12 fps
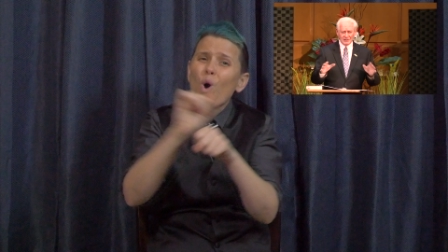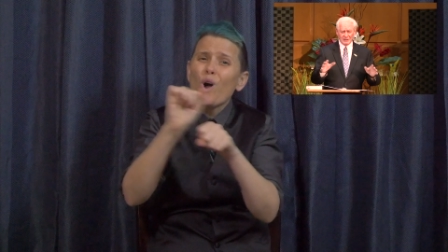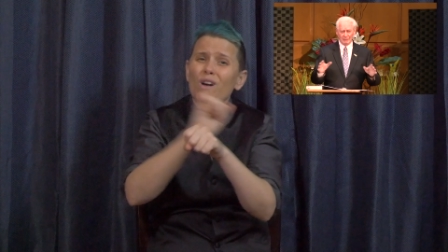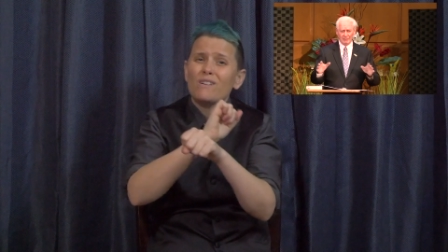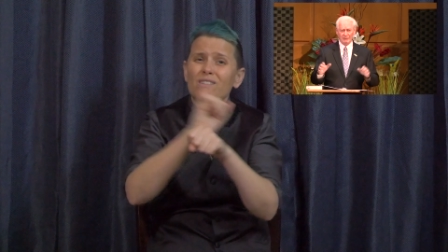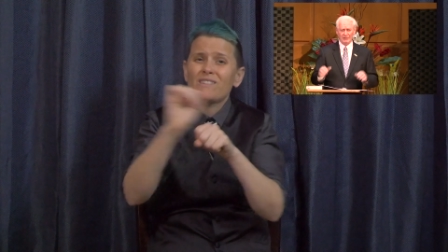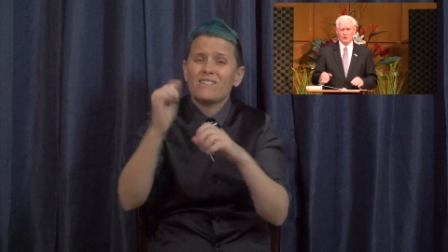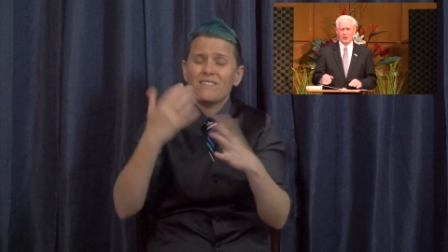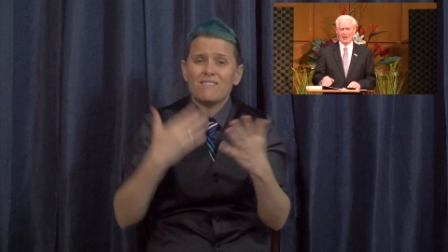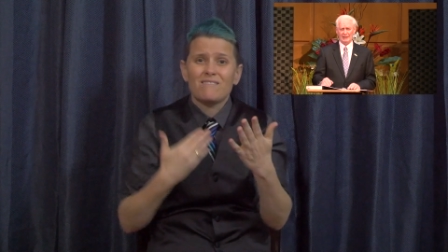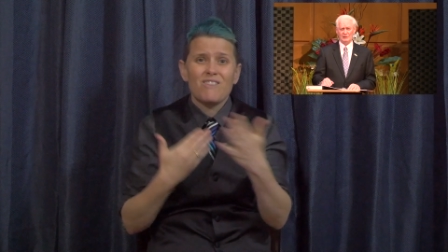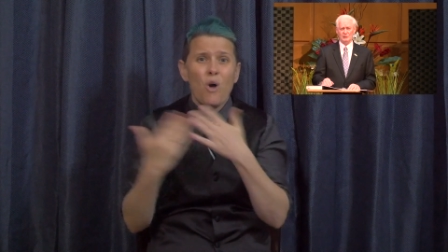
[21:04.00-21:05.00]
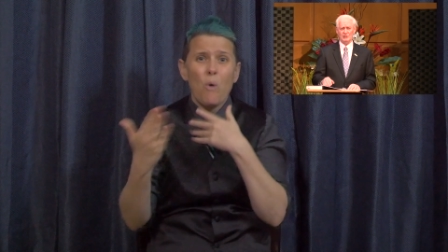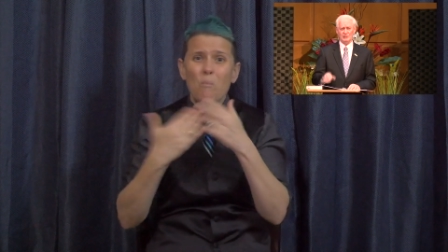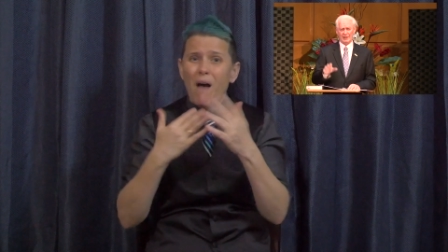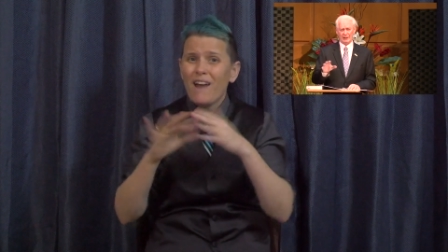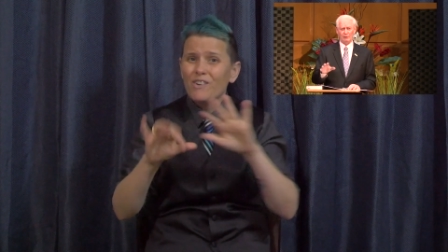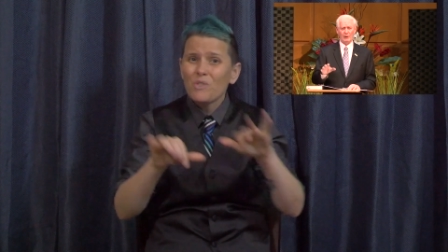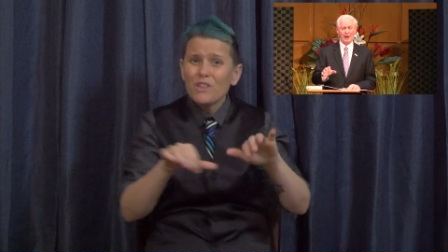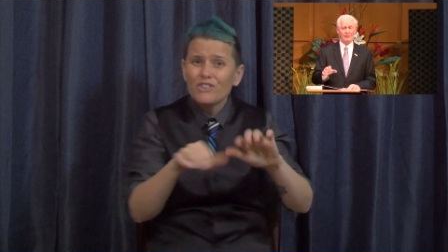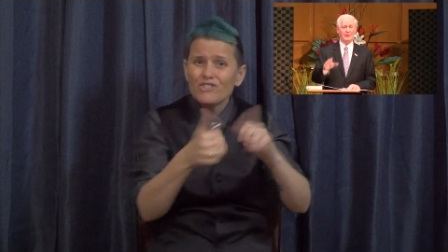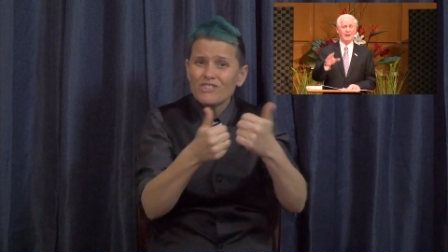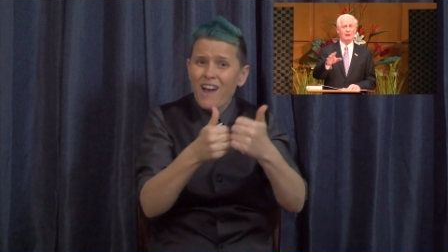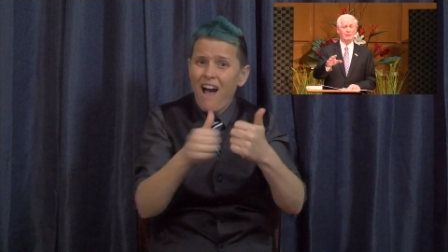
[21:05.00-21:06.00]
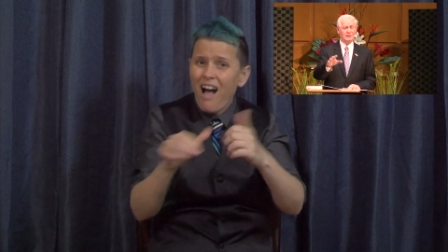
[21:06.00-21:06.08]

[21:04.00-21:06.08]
some of the challenges that are out there